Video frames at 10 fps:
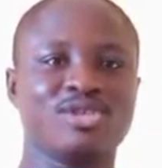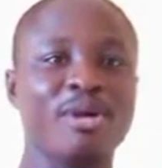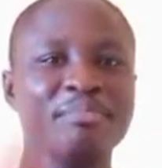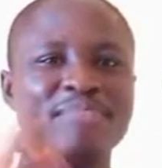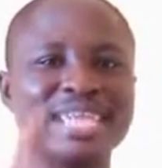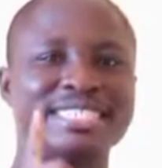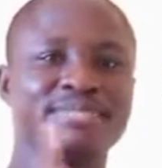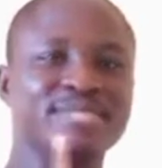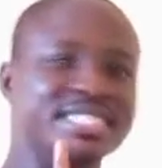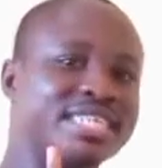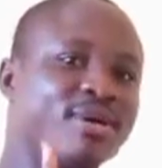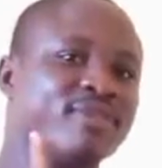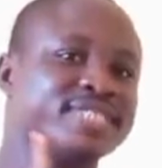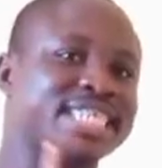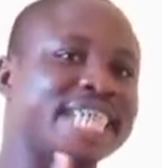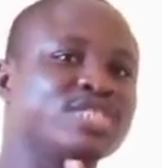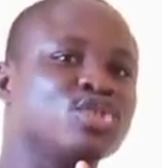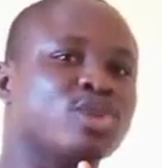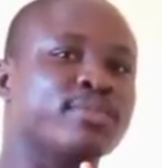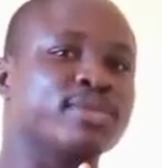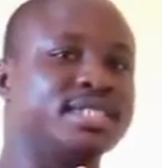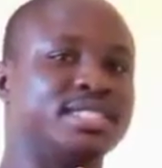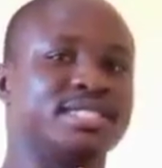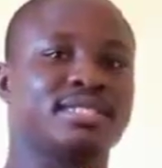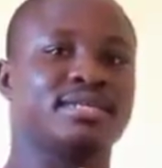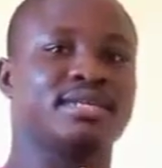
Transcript: don't make the mistake of charging somebody